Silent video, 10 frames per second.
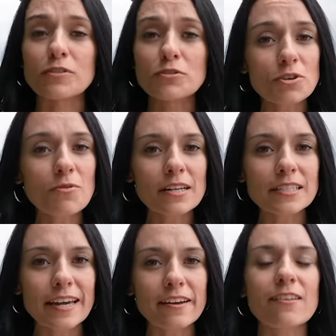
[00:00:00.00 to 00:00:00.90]
if you do want to
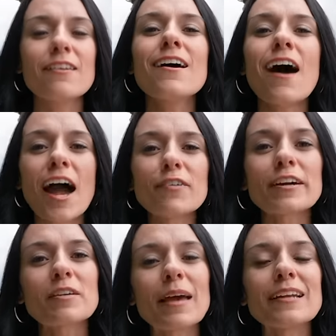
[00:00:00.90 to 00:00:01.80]
cycle, I
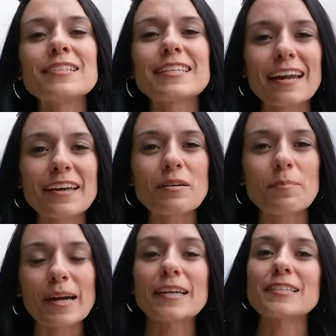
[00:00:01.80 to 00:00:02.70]
recommend getting the
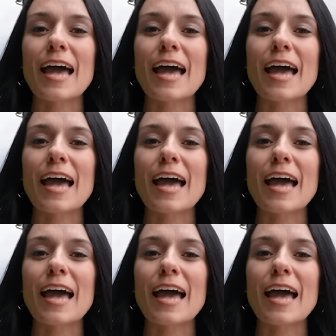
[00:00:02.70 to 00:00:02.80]
bikes